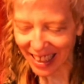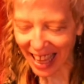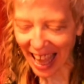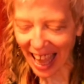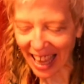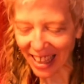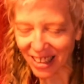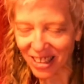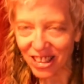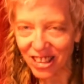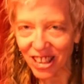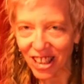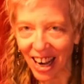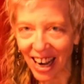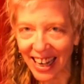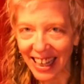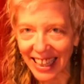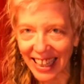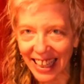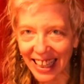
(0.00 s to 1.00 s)
and
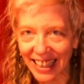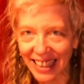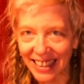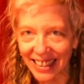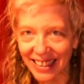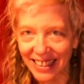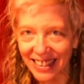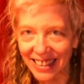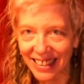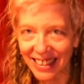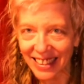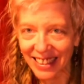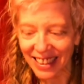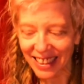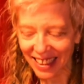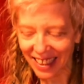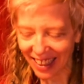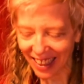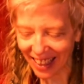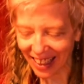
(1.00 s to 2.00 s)
shiny
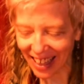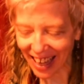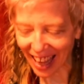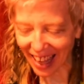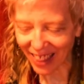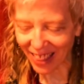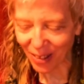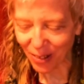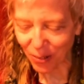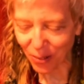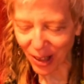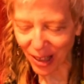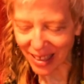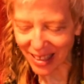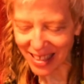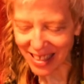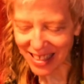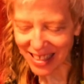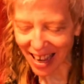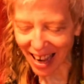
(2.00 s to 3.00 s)
like the
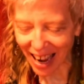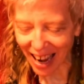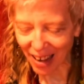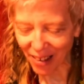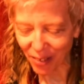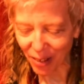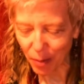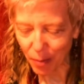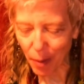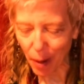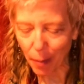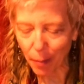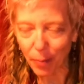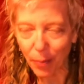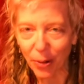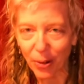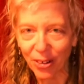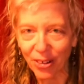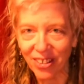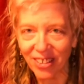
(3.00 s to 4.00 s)
ones I
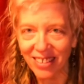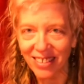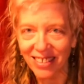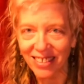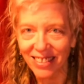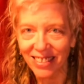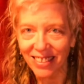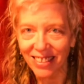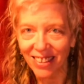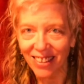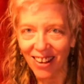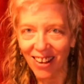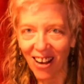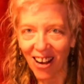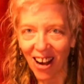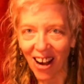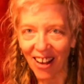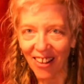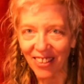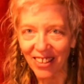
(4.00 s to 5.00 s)
remembered
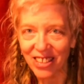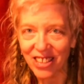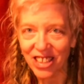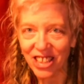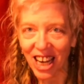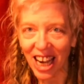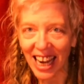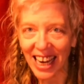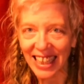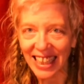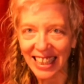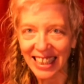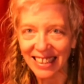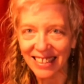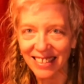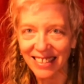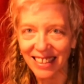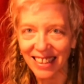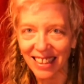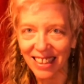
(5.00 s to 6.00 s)
on the Chinese
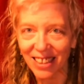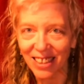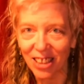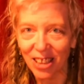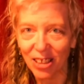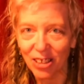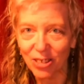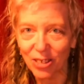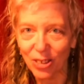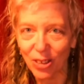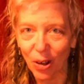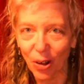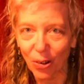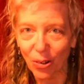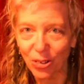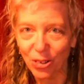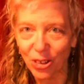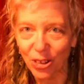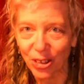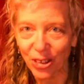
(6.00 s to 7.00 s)

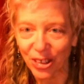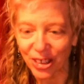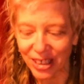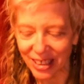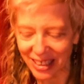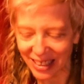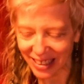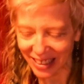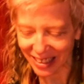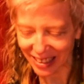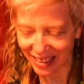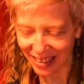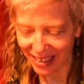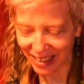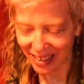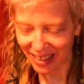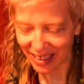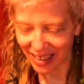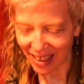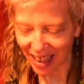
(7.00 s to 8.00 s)
soldiers
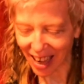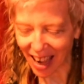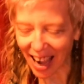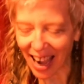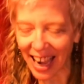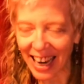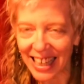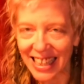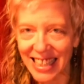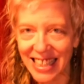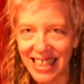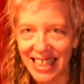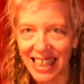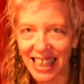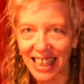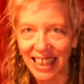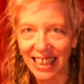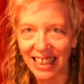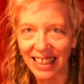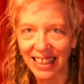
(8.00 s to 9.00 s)
I'd
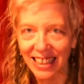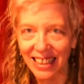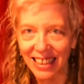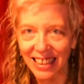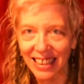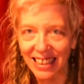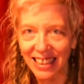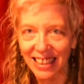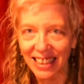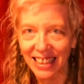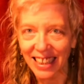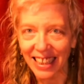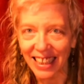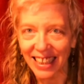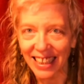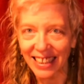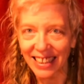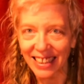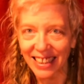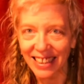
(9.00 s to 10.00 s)
seen
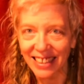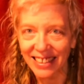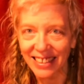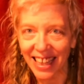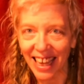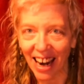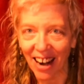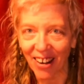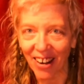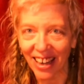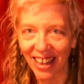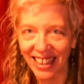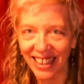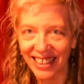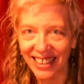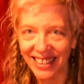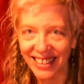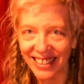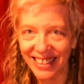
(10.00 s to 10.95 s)
in Darak.